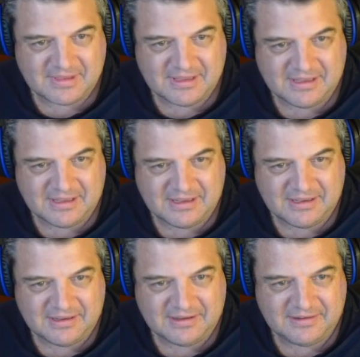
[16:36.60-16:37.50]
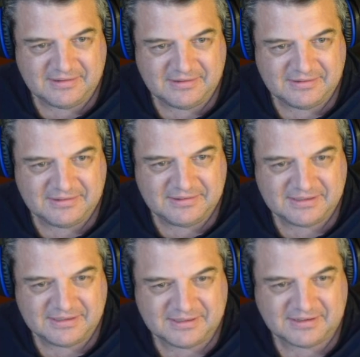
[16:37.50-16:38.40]
They're
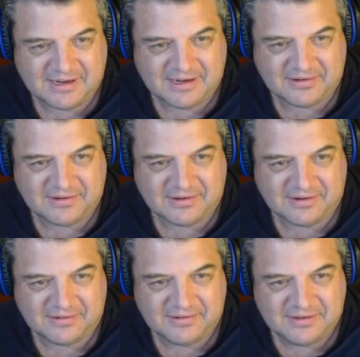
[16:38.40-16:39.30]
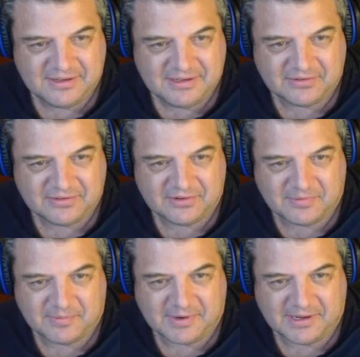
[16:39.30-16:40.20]
saying that this is
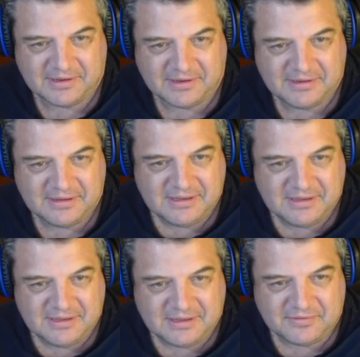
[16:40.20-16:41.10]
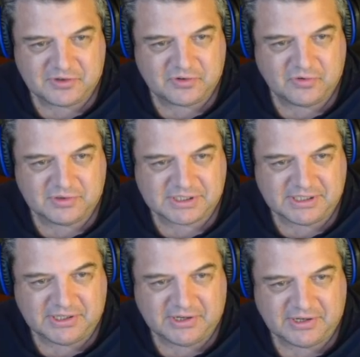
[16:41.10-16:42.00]
one where they've just torched
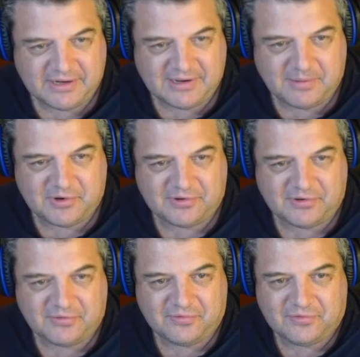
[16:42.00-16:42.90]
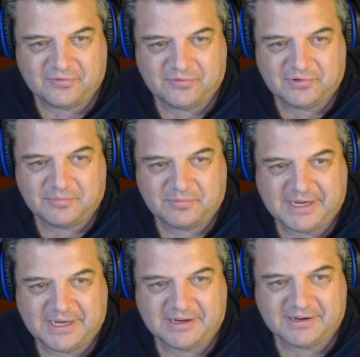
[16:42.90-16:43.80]
the UK tabloids and royal
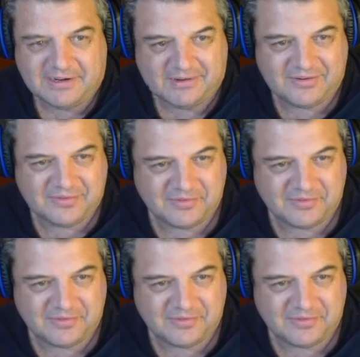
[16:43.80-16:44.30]
media, and he